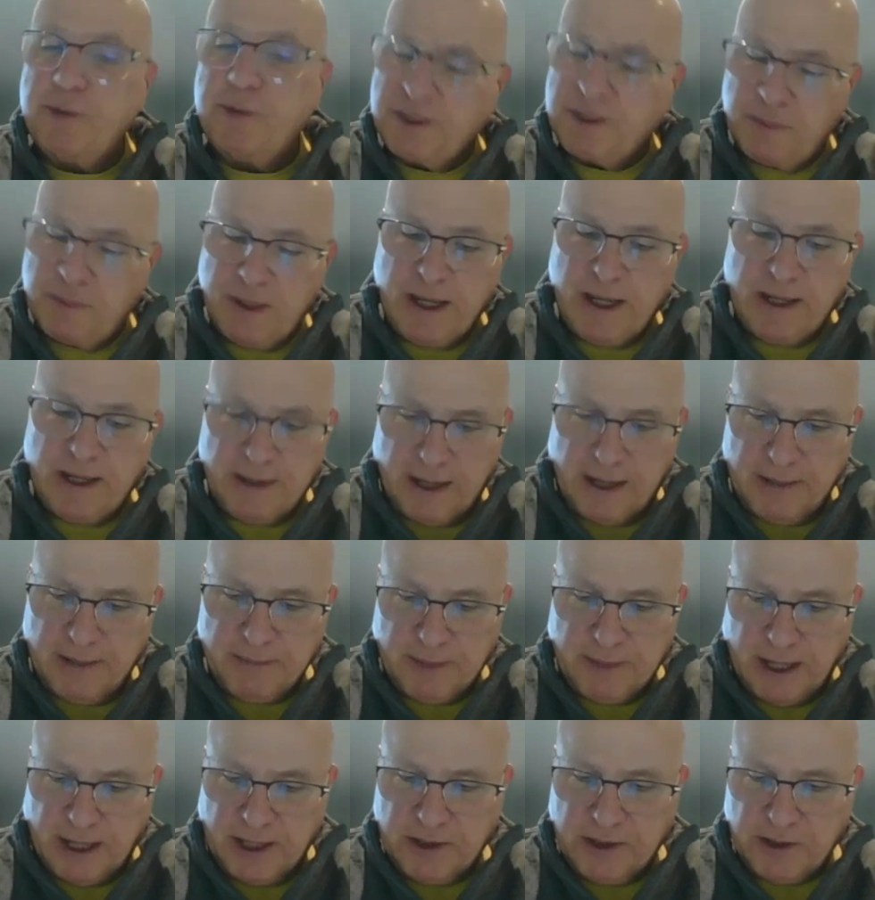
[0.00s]
recipe,
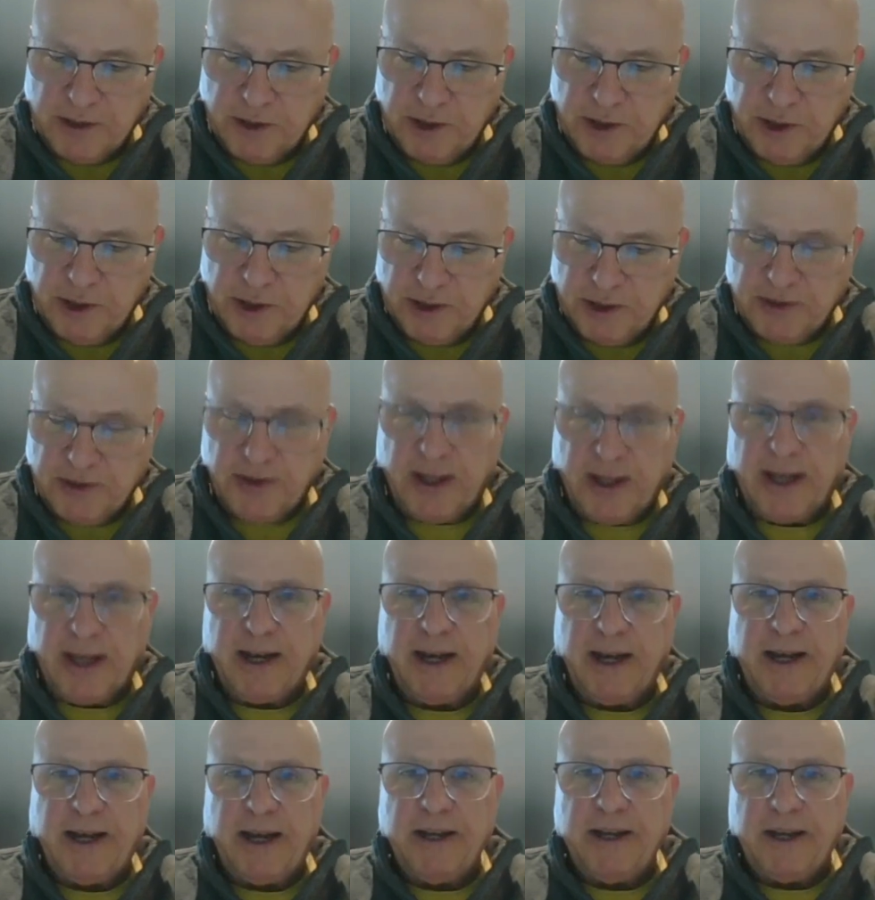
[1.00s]
I can turn you on to
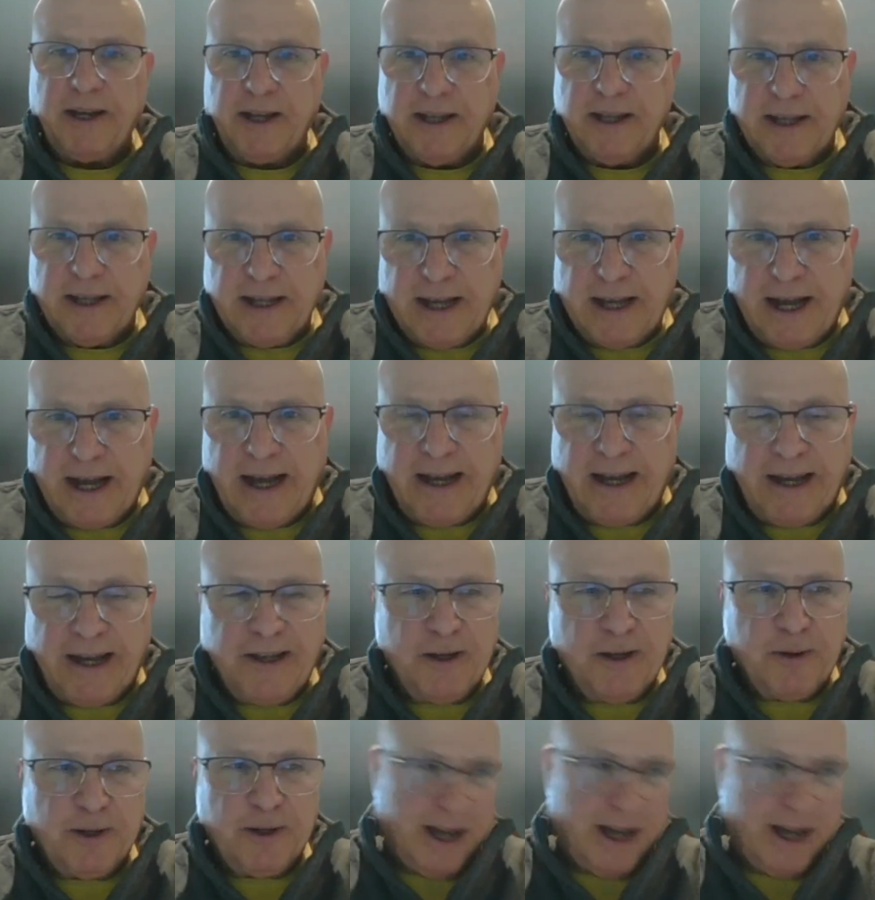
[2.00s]
that. I
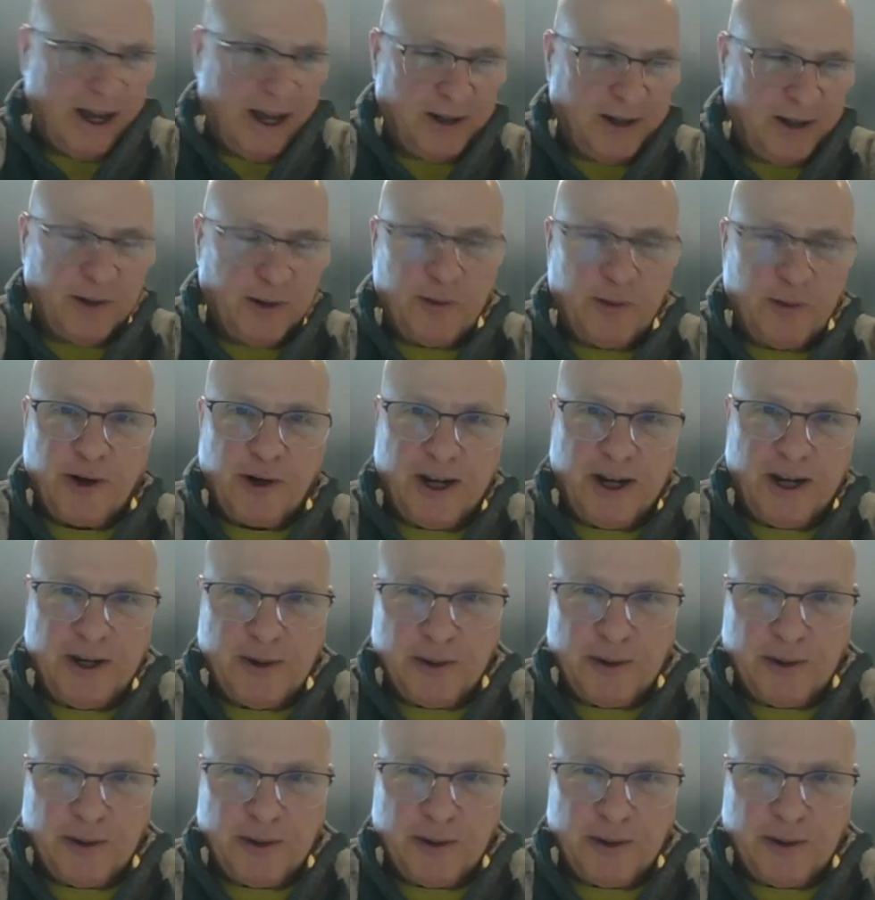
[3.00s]
know a guy. Don't worry, I know a